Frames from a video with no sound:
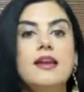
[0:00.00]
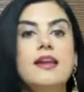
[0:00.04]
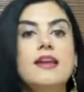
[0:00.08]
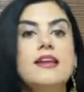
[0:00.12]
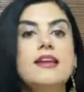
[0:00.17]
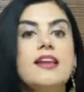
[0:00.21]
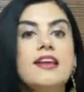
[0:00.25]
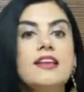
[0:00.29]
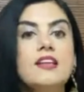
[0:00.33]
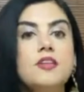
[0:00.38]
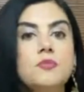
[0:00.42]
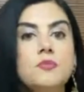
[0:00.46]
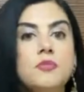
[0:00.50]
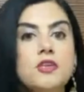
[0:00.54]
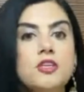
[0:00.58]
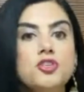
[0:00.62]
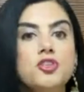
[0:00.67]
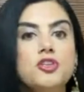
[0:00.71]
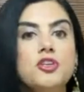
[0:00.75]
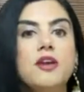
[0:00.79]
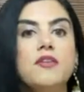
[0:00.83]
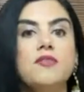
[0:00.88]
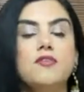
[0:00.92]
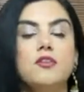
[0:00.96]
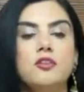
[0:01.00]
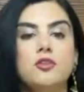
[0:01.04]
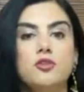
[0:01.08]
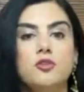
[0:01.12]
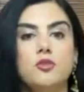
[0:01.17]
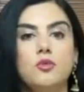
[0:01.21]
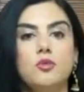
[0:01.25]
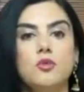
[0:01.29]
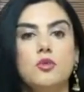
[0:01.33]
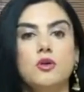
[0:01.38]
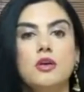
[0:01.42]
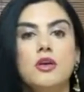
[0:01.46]
And let me share with
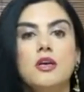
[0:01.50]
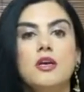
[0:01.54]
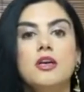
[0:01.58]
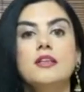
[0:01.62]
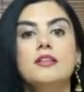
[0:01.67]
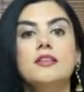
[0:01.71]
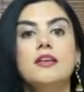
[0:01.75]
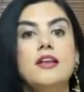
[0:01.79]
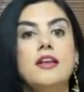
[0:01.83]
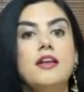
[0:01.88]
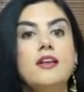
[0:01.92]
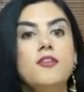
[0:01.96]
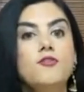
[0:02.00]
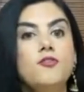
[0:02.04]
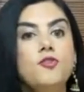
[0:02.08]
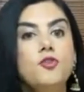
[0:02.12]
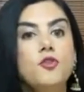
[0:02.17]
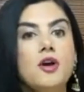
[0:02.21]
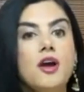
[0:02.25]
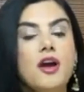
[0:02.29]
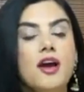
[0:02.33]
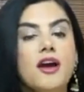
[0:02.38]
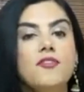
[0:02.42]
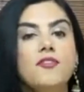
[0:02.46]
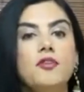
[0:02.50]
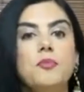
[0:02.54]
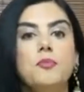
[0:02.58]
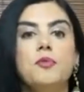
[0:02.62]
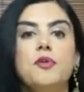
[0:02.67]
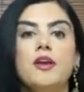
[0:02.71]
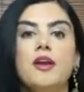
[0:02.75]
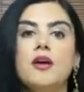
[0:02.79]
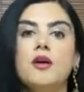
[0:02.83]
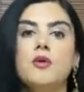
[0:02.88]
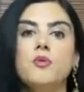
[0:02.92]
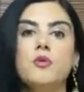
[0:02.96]
you that if you have a
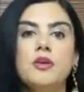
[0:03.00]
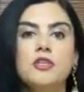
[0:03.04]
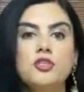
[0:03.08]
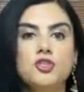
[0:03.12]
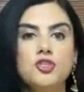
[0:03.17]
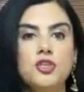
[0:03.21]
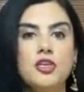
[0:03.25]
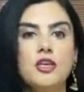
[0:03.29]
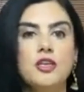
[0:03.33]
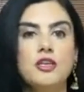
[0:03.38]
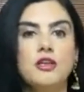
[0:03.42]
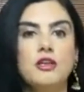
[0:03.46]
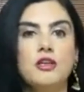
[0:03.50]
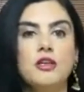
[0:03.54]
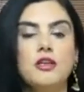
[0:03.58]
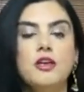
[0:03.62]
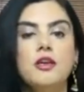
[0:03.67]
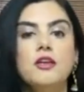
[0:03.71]
BRCA1 gene,